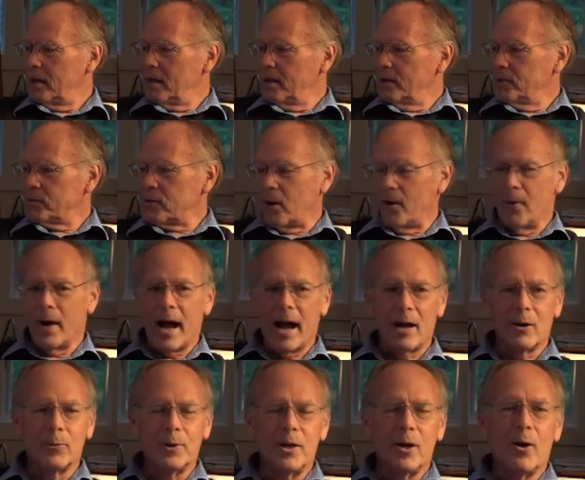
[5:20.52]
So, how
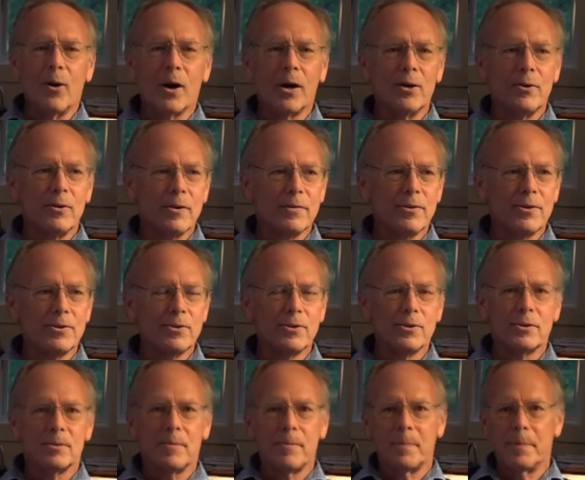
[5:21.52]
do we know our
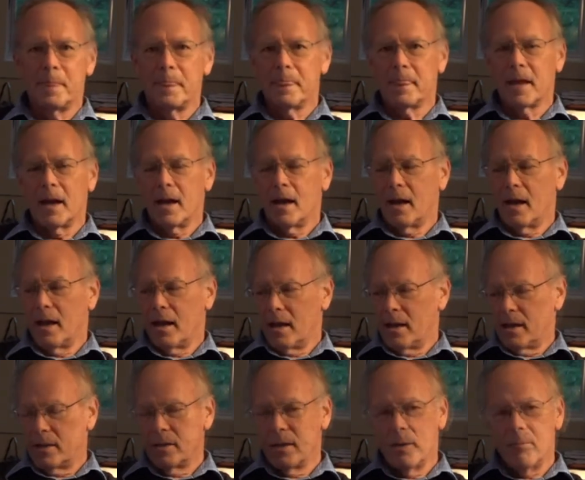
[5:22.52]
universe?
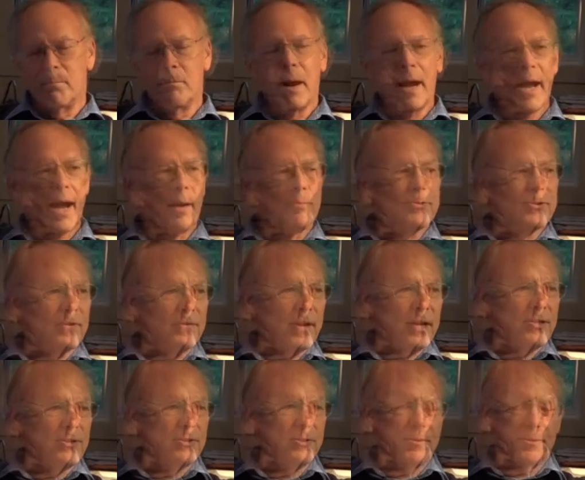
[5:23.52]
By
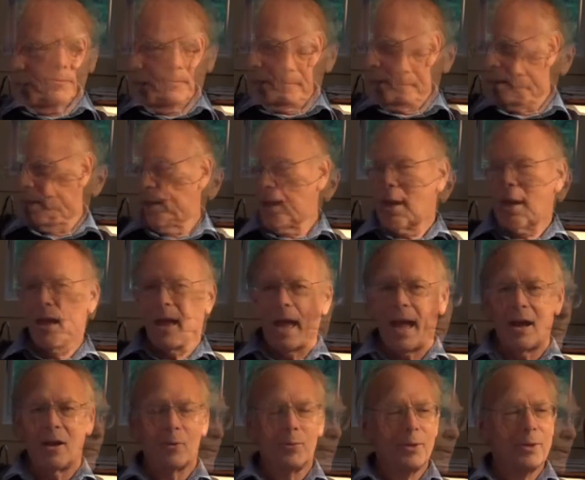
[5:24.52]
observation. How
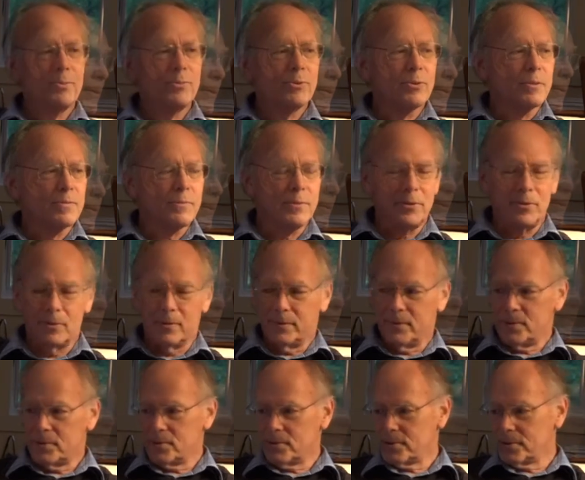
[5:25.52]
do we observe the
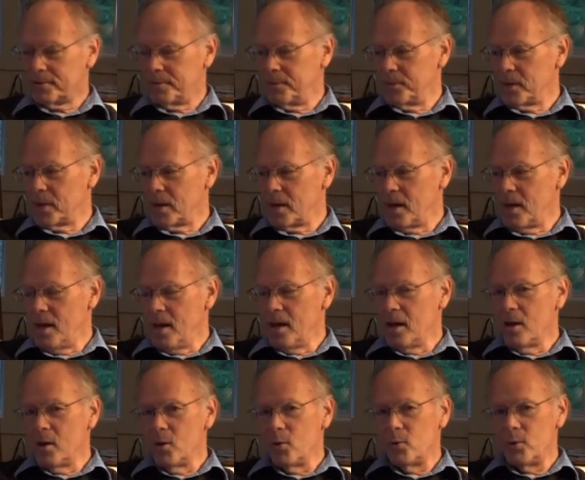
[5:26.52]
universe?
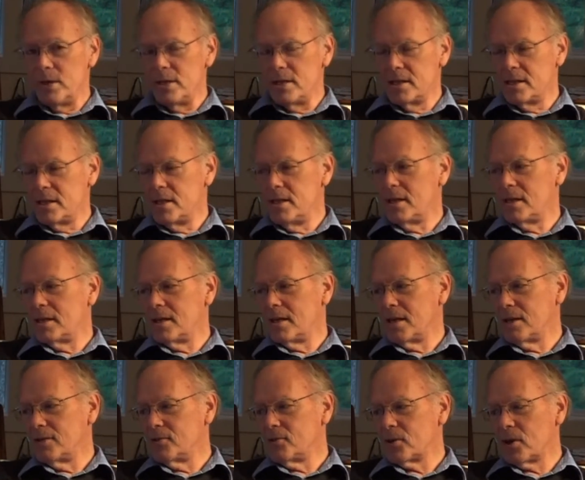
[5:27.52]
We see
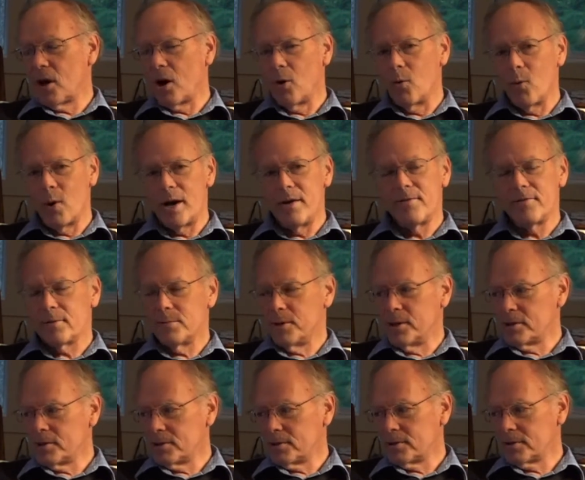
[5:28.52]
things away from
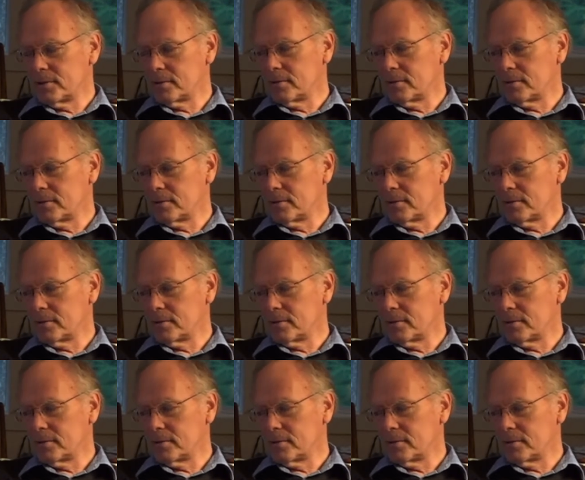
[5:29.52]
us.